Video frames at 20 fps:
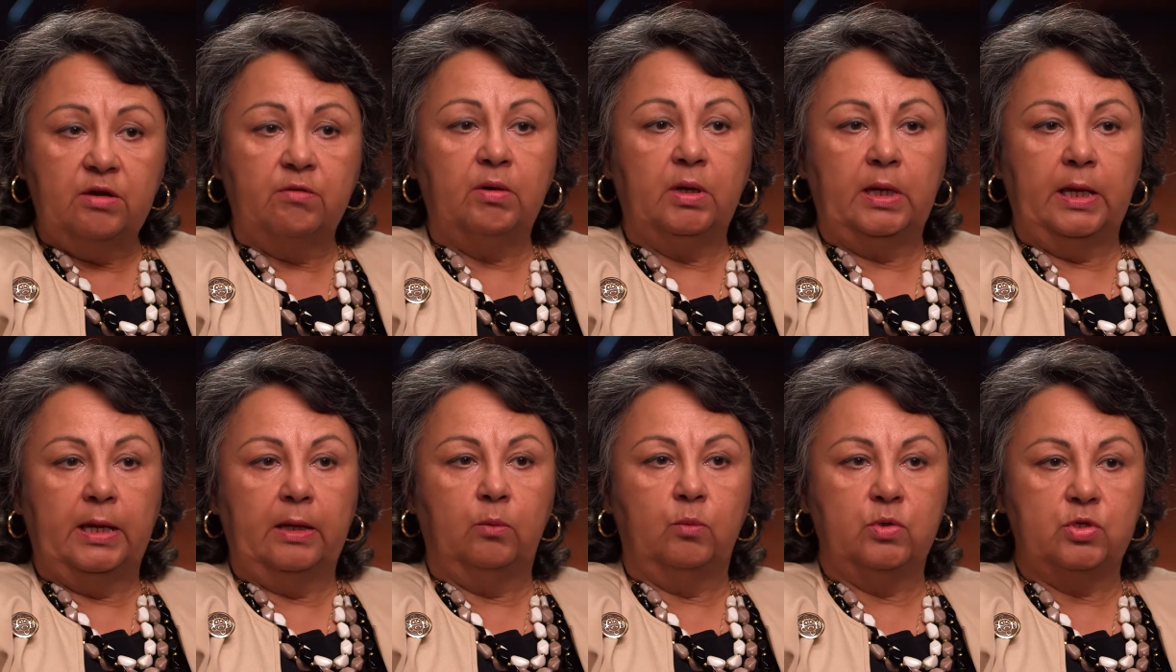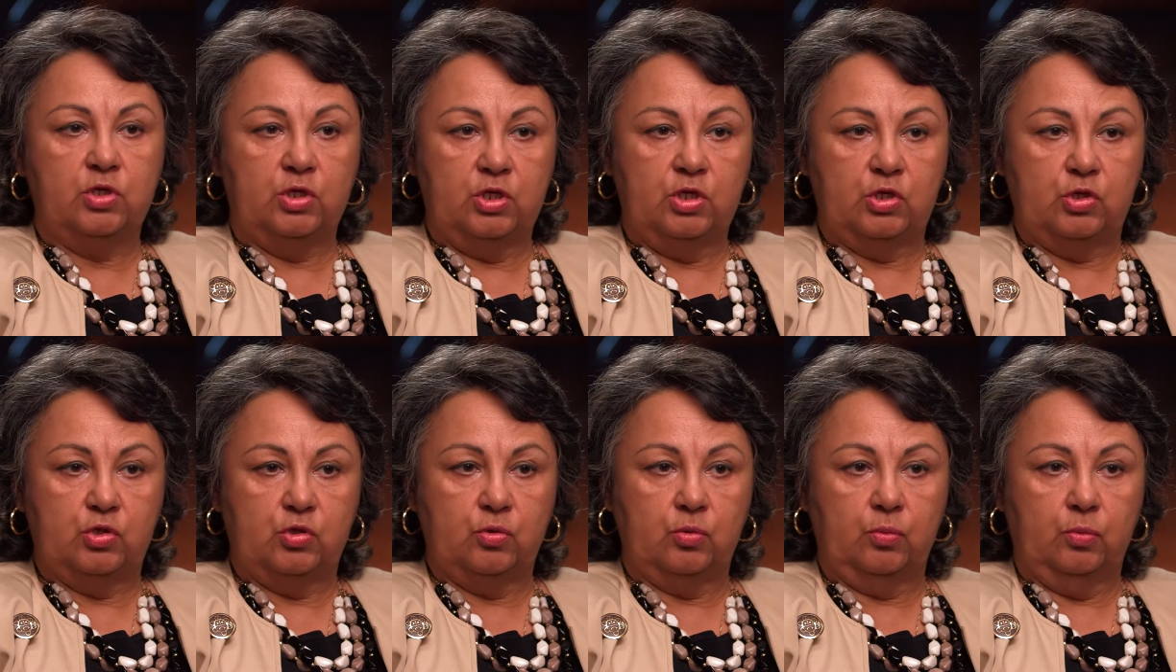there a language
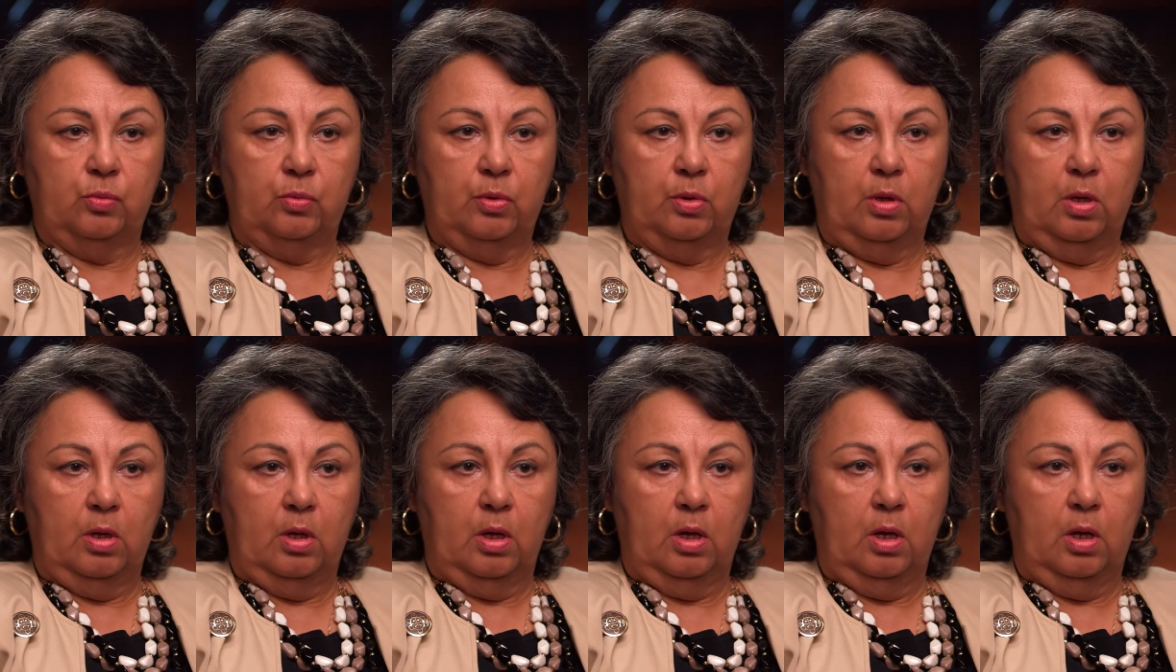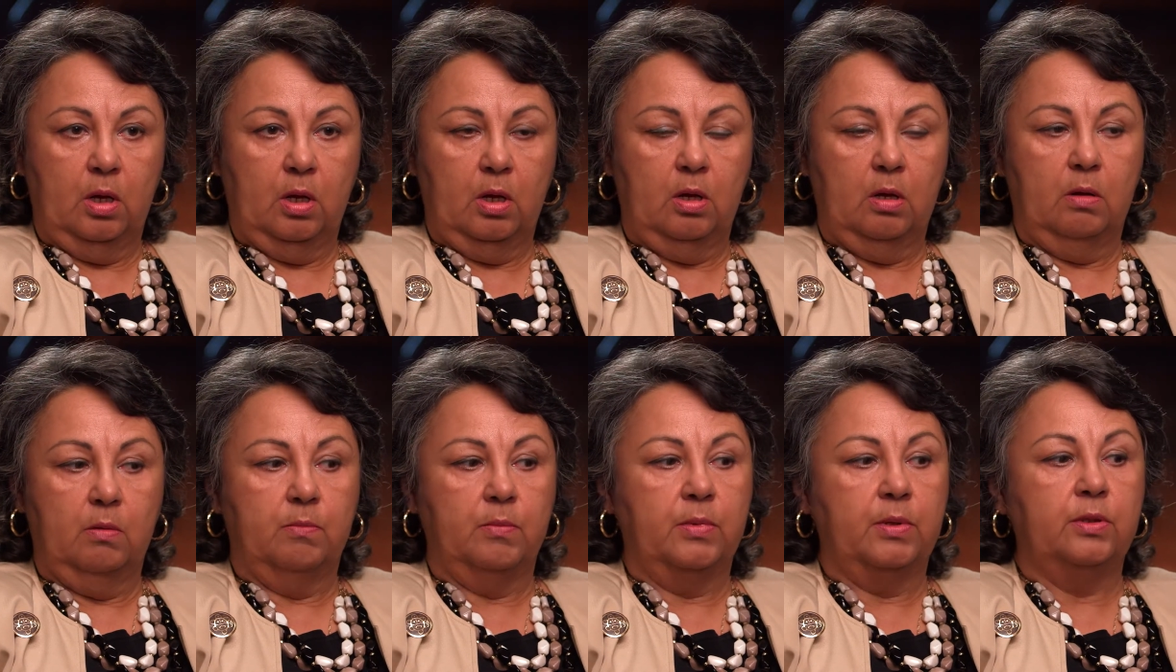issue?
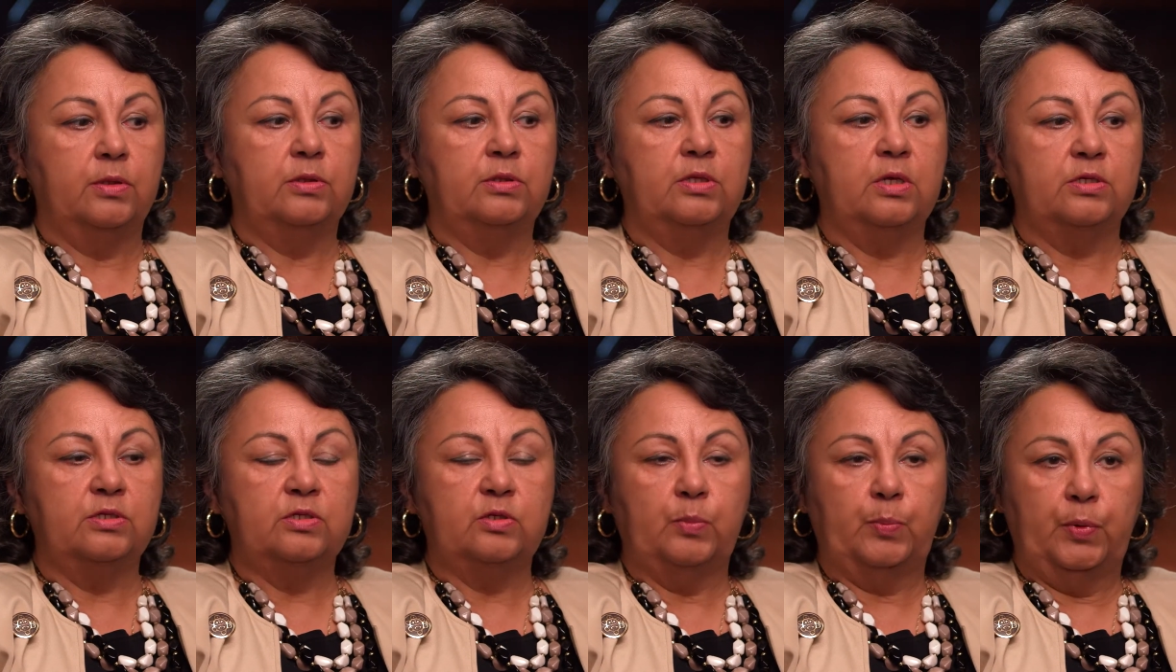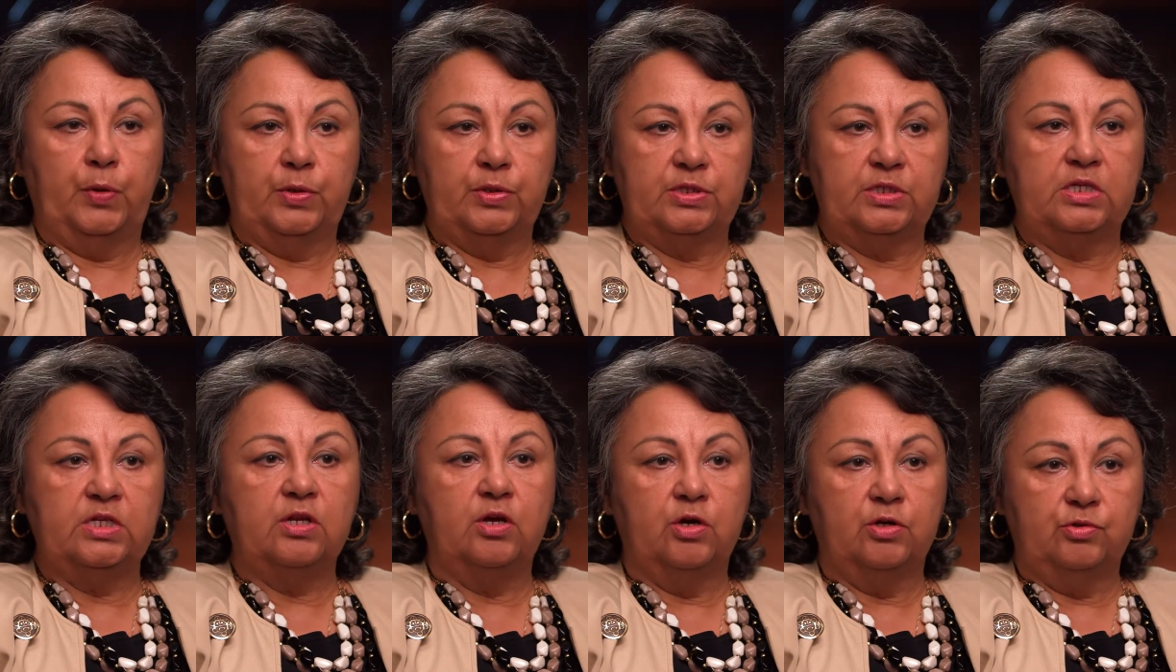Um, does the
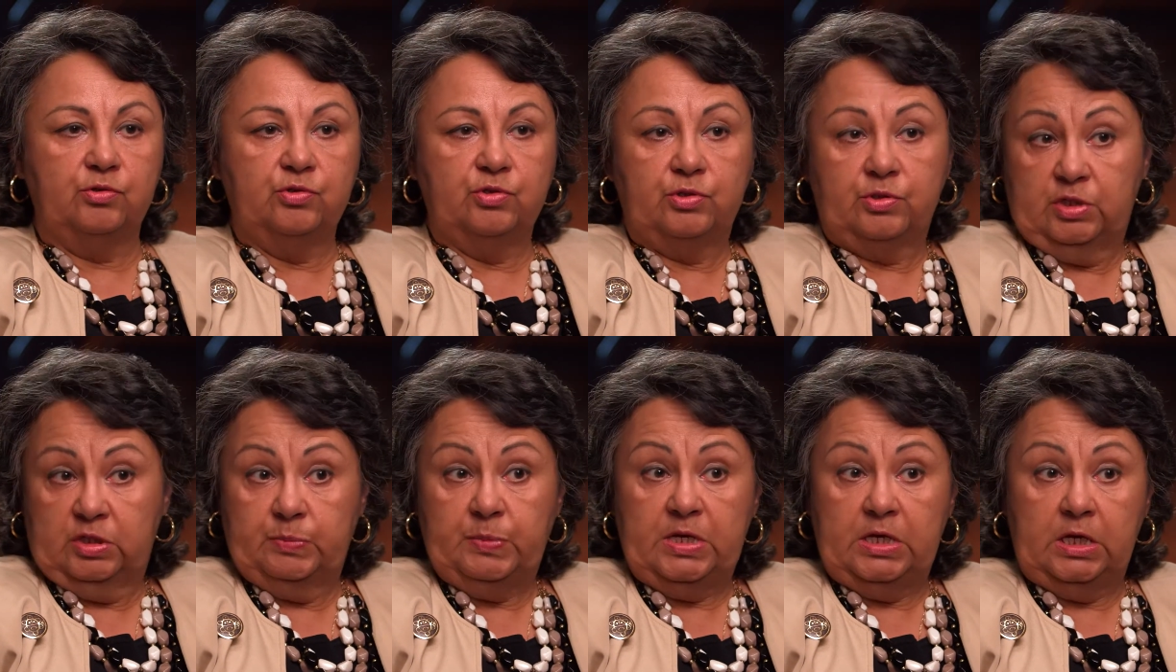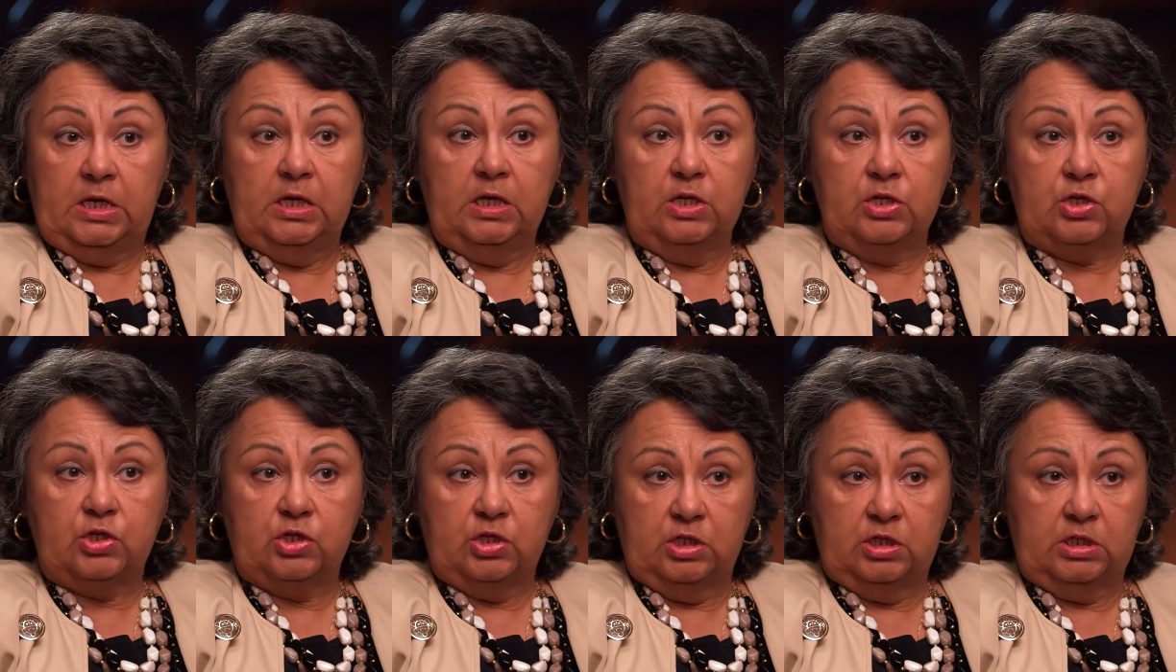person under speak
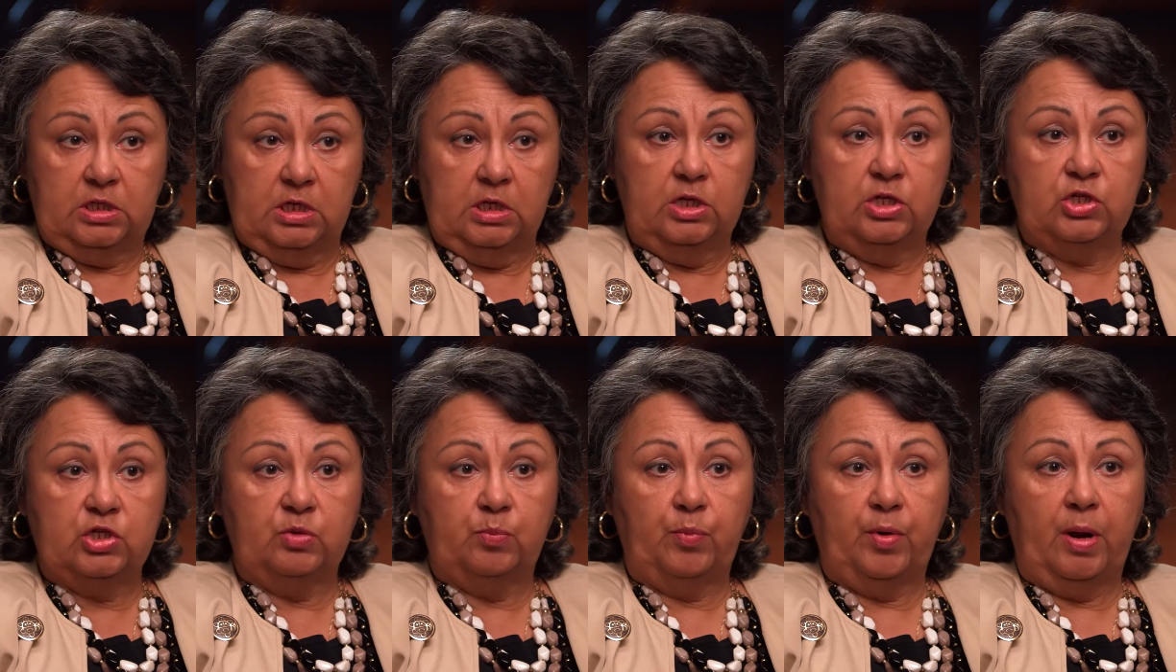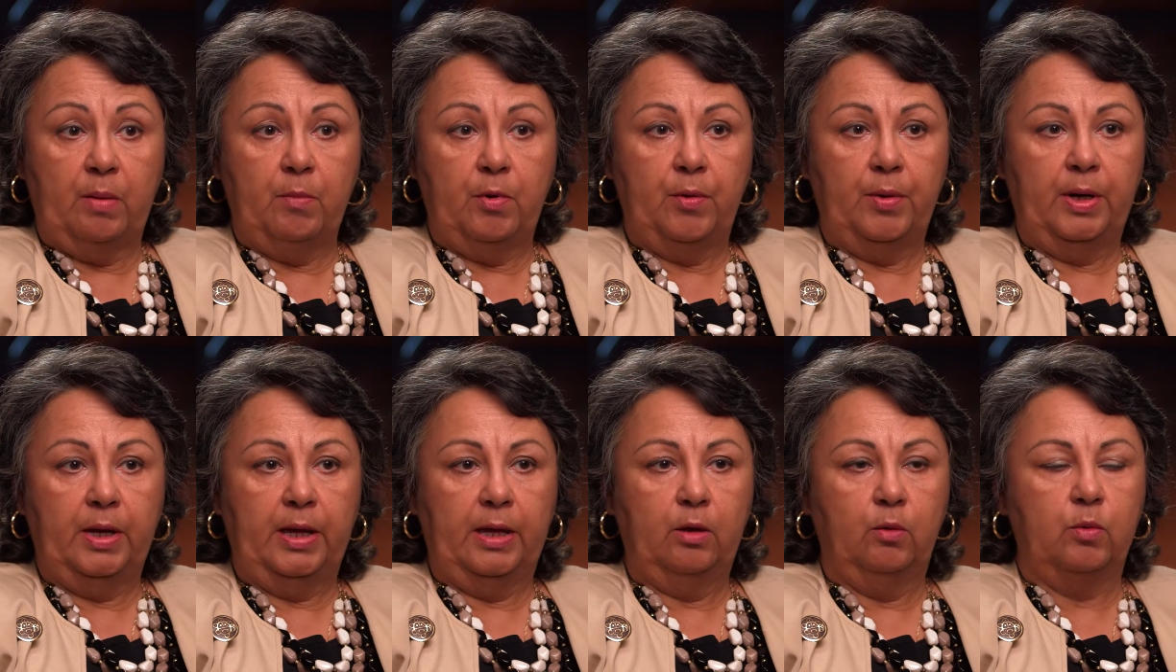English? Is English the
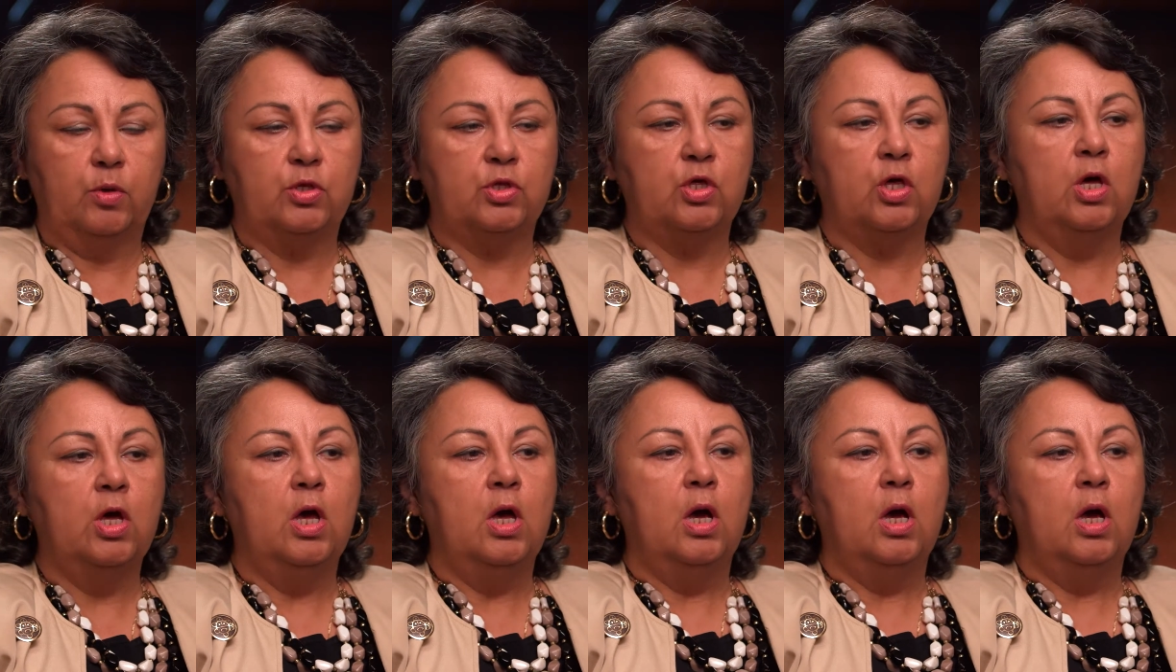primary language?